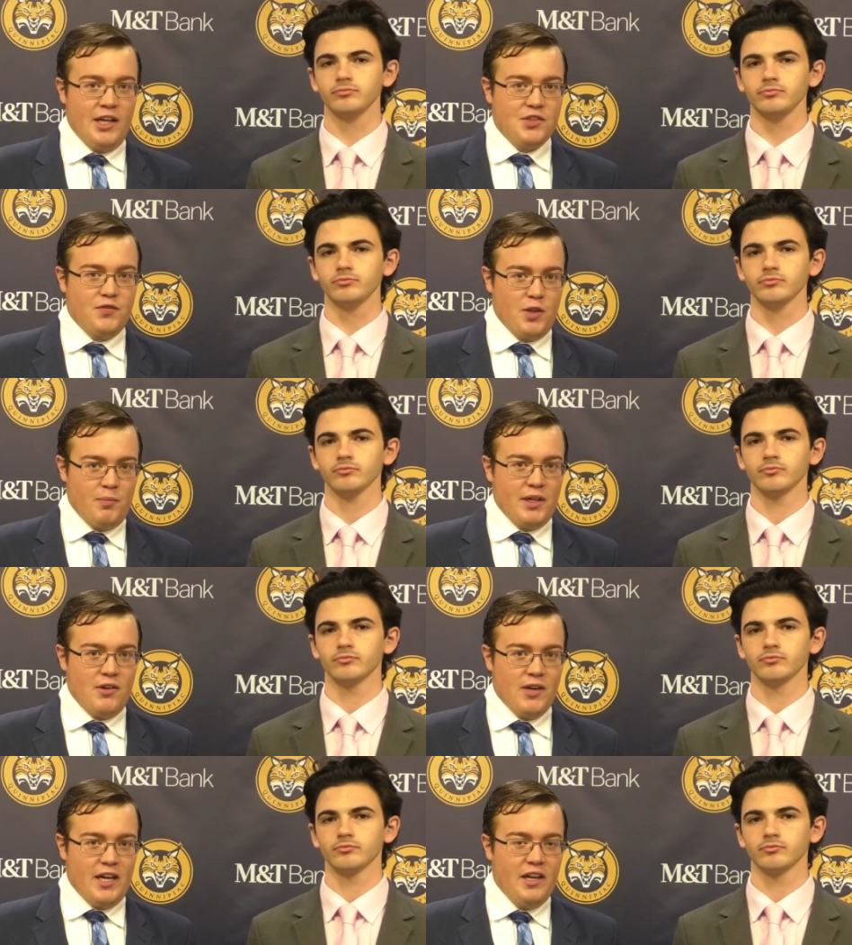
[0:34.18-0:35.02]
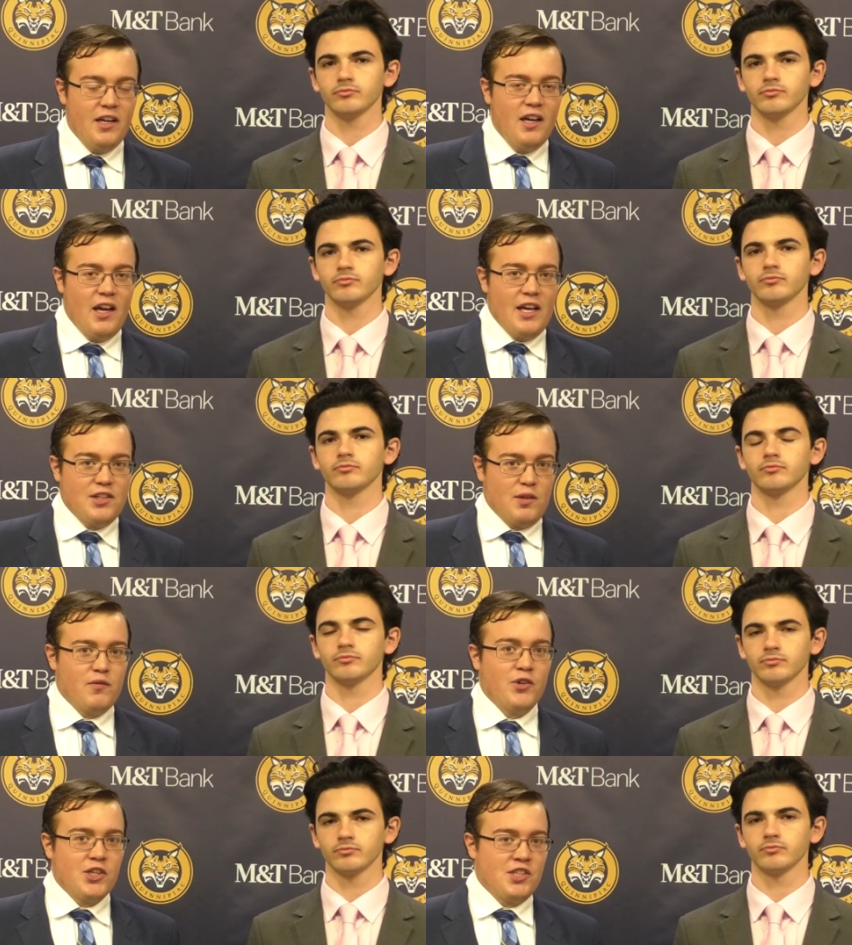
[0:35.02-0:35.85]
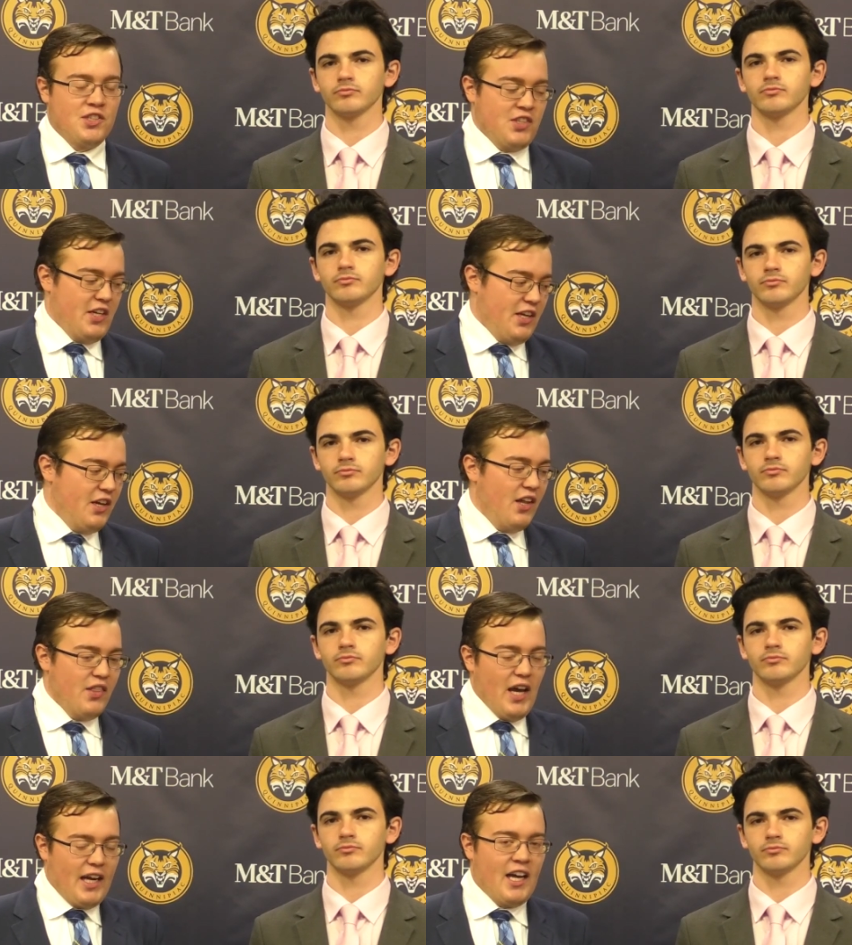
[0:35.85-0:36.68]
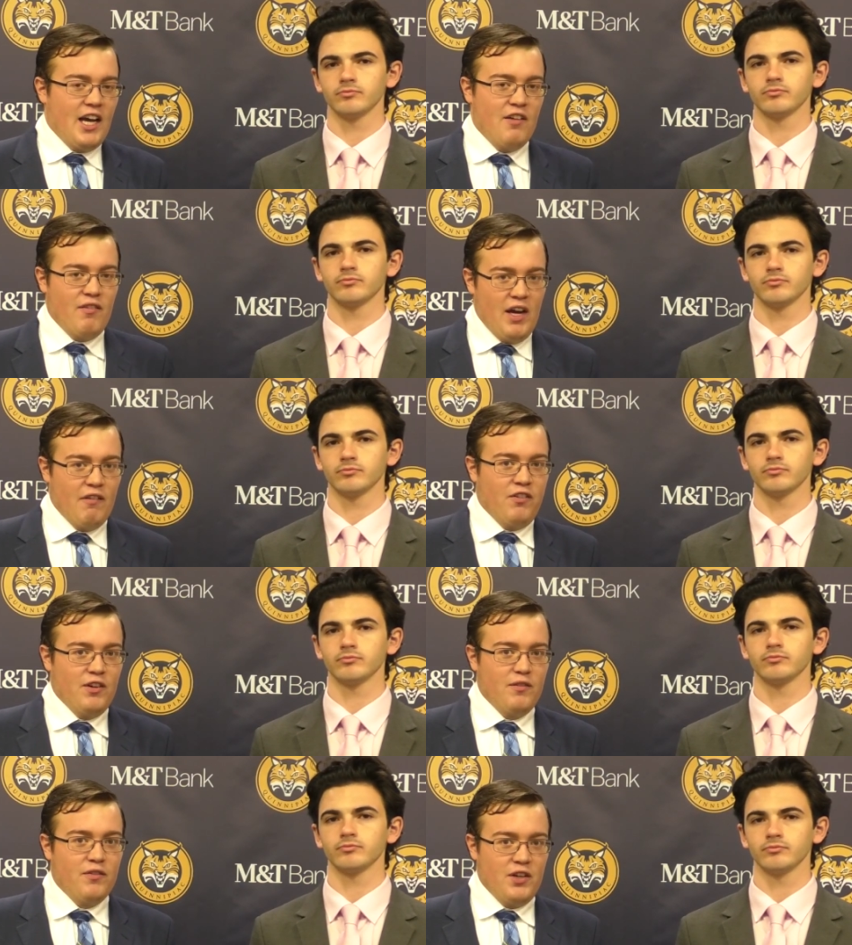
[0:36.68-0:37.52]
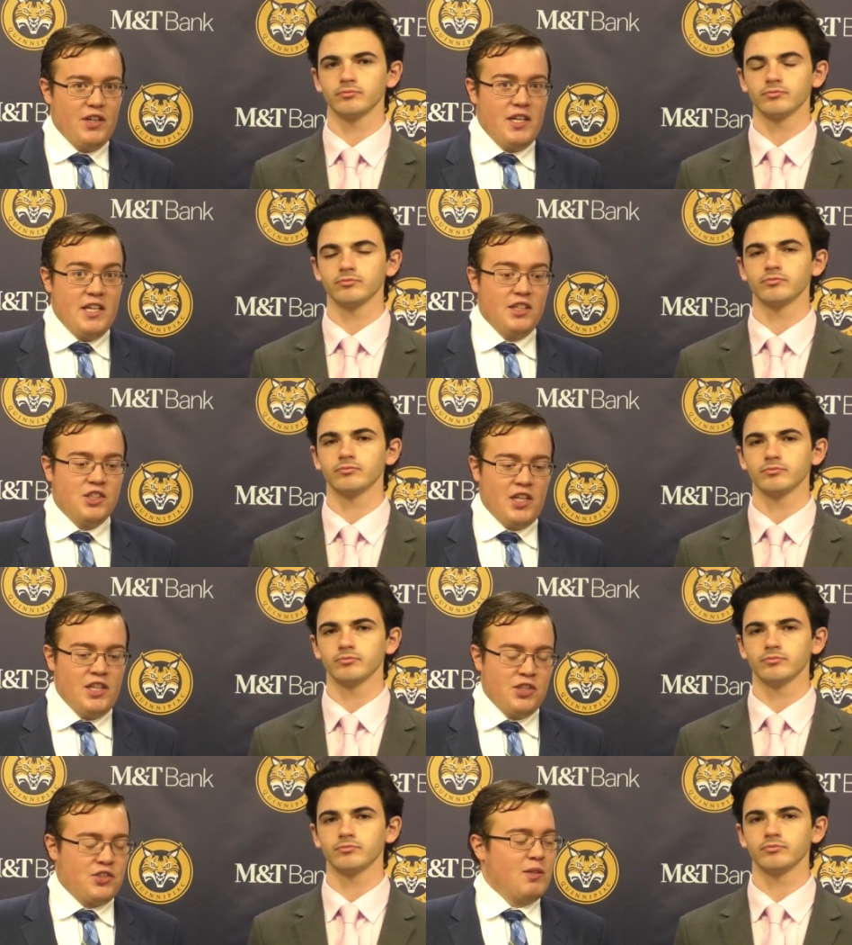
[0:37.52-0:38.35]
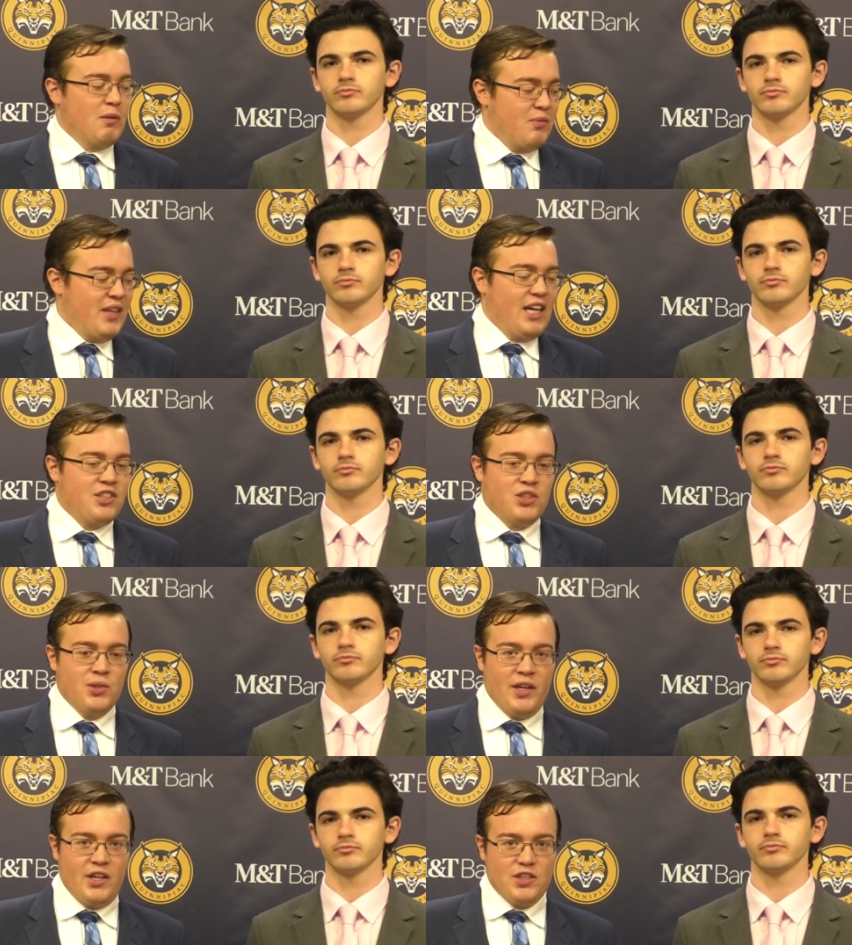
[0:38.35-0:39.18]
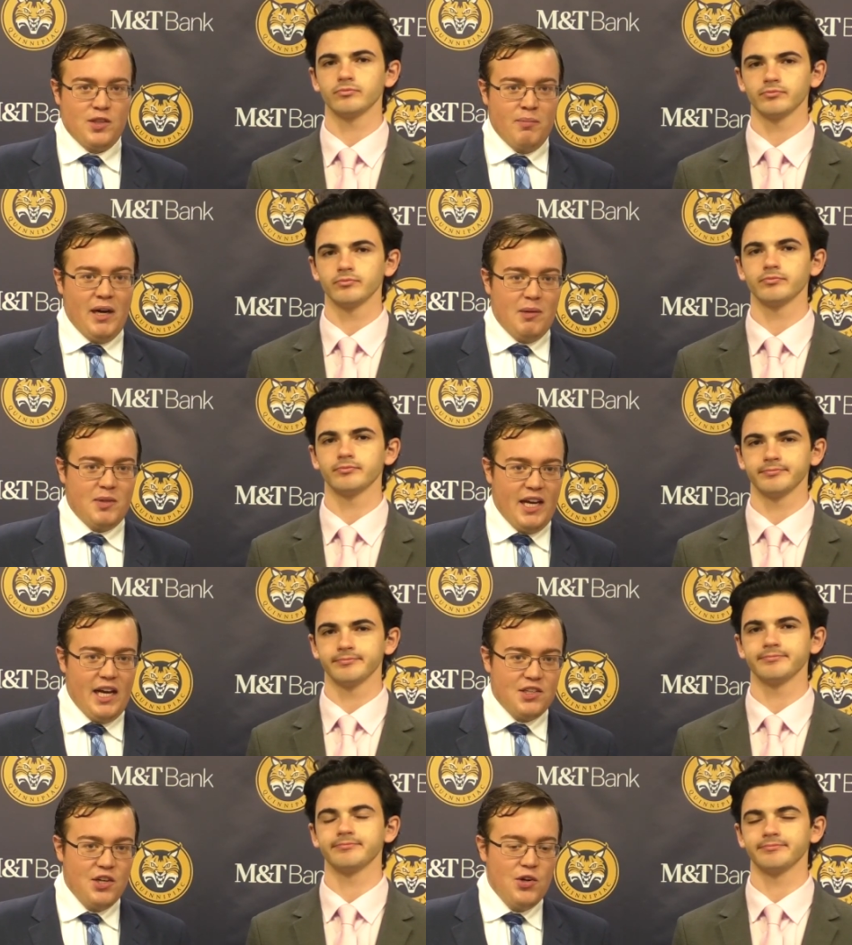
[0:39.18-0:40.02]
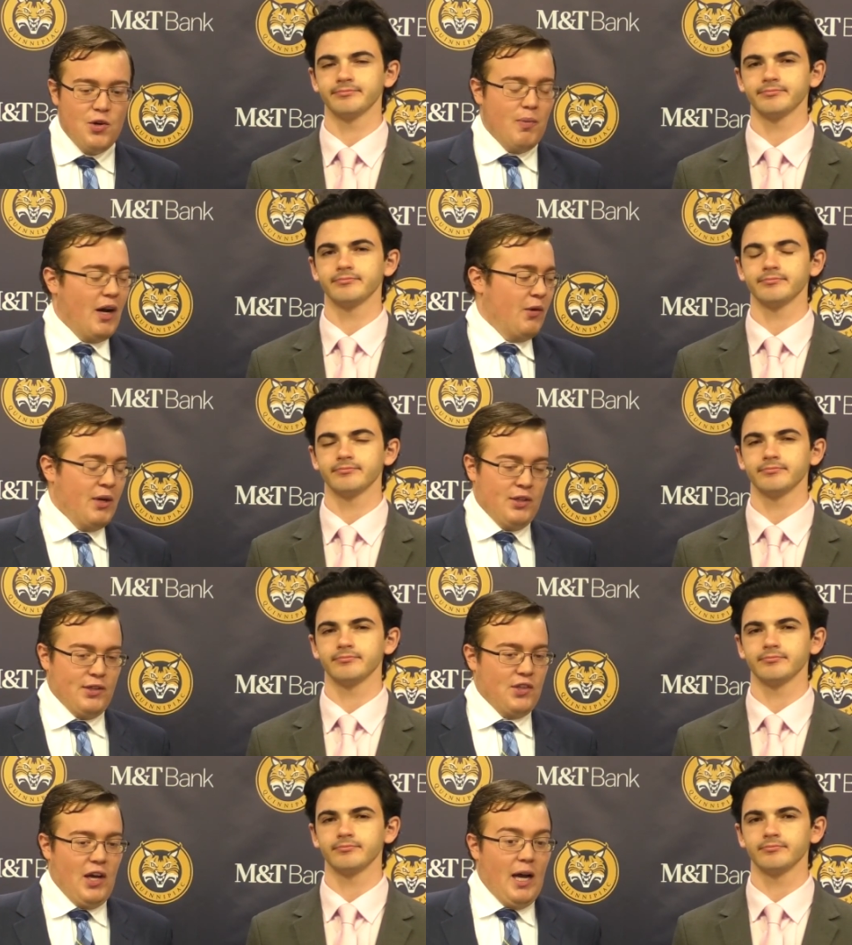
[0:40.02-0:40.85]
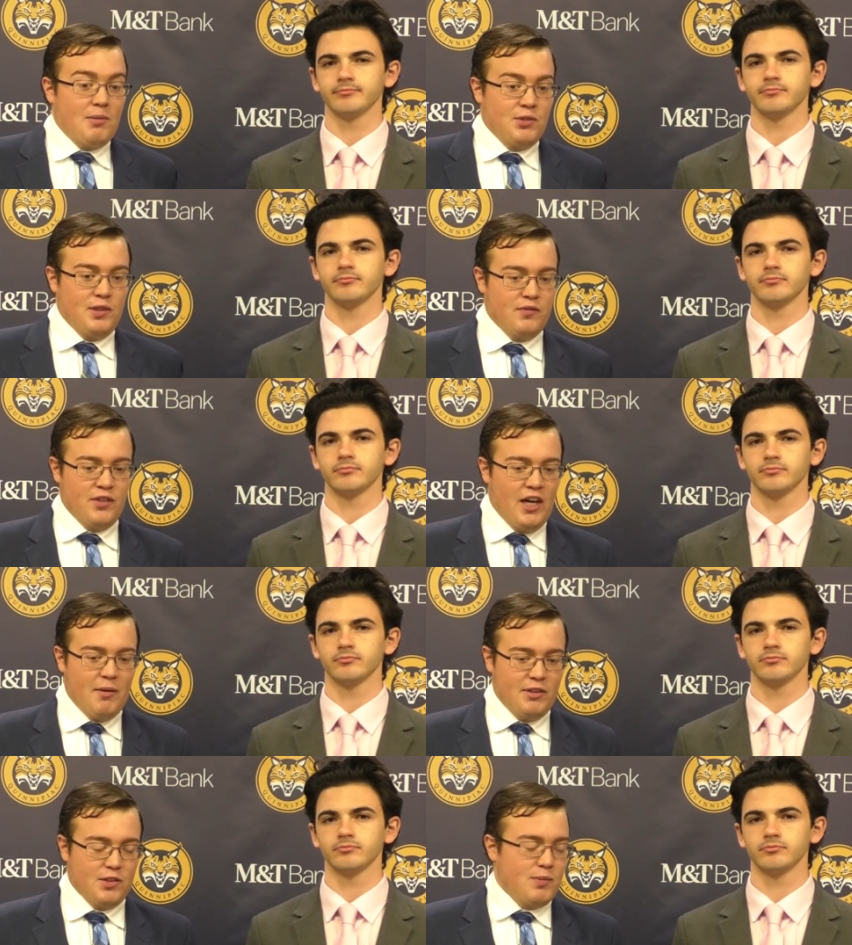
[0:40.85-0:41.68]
Speaker 1: ice for the Big Red. And it's unfortunate to see that kind of effort for Ian Shane just to come up that short against the Bobcats, who, by the way, looked absolutely phenomenal,